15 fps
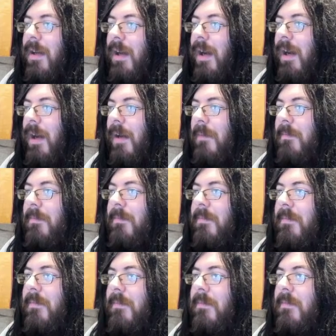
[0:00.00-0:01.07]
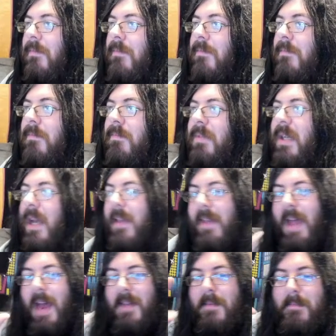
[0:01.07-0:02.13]
Yeah, they
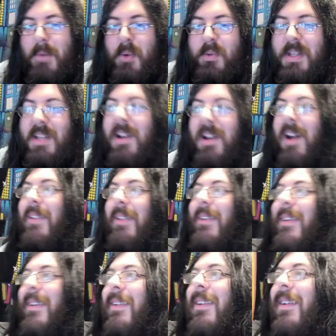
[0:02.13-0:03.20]
had multicolored